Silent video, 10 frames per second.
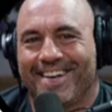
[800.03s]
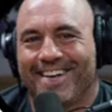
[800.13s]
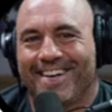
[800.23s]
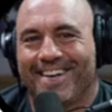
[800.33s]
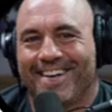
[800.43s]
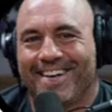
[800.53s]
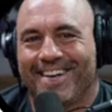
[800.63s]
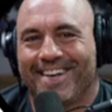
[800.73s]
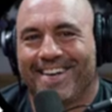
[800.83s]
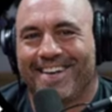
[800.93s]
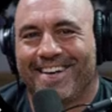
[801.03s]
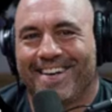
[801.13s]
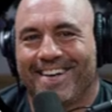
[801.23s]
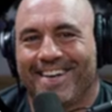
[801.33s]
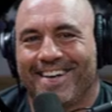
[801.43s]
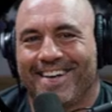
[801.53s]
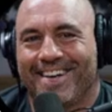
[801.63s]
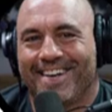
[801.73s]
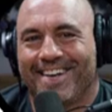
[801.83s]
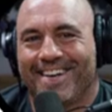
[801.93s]

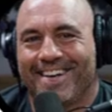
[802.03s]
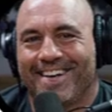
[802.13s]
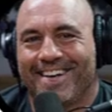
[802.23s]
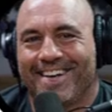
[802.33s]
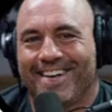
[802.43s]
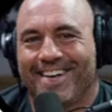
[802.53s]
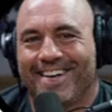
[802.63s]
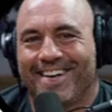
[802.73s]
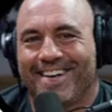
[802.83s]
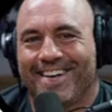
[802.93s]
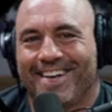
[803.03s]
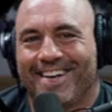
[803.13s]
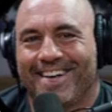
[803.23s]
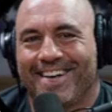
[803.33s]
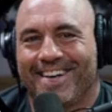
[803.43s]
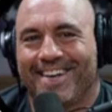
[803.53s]
[no speech]